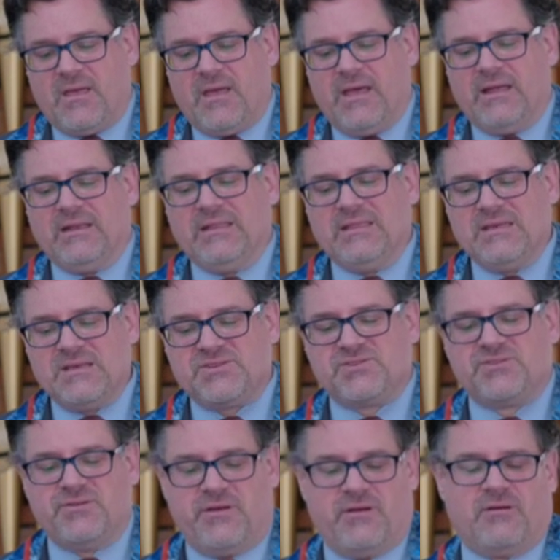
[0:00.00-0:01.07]
And
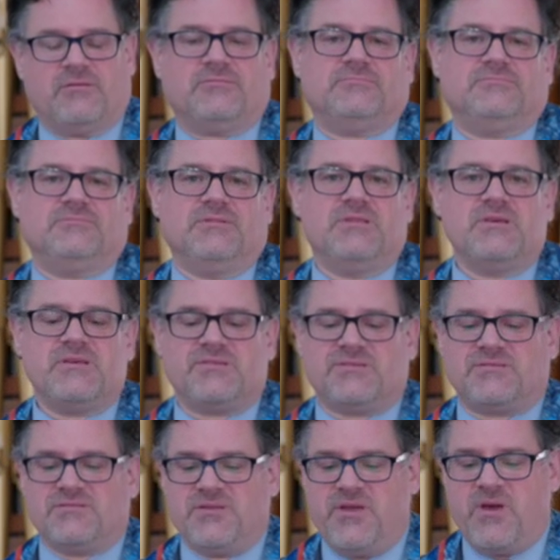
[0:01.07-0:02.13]
this
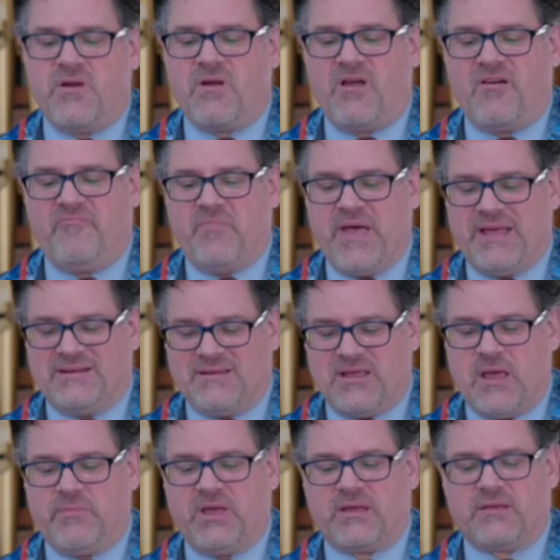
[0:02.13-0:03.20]
year of
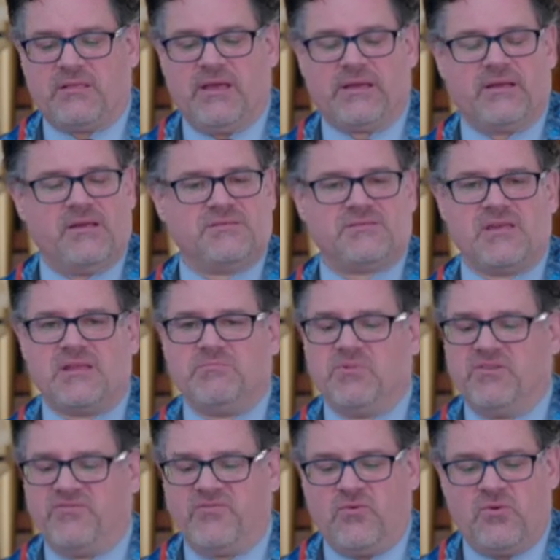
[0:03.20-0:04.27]
pandemic, like I said
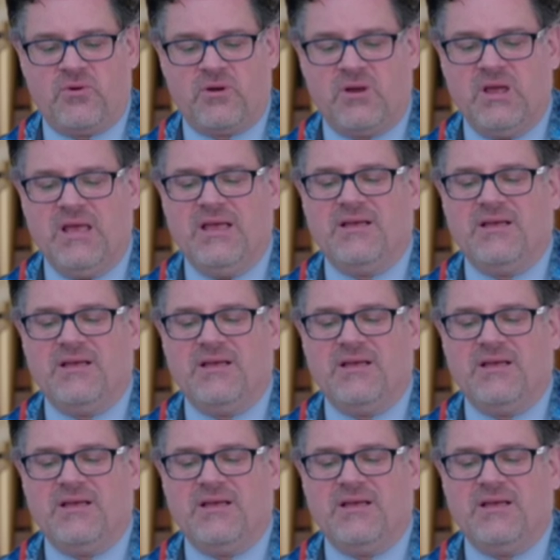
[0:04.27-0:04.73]
before,